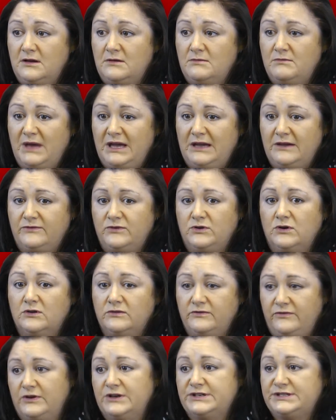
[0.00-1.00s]
may have gone
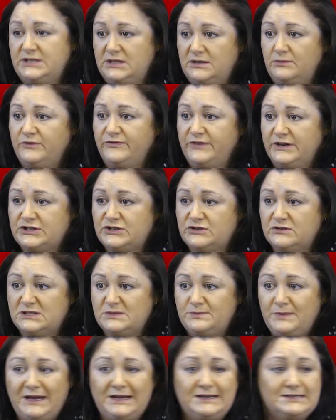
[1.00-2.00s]
first in the professional
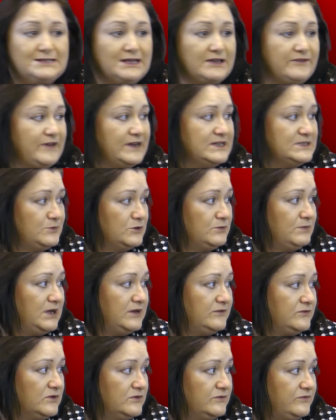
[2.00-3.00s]
space, like Facebook may
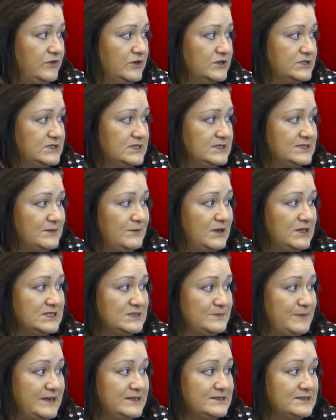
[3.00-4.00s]
have gone first in some other
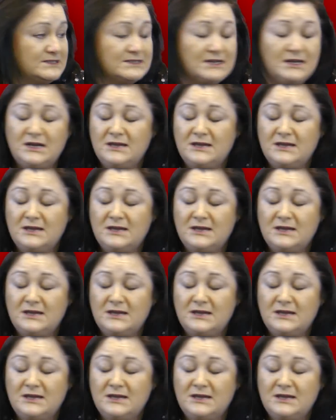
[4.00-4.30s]
spaces.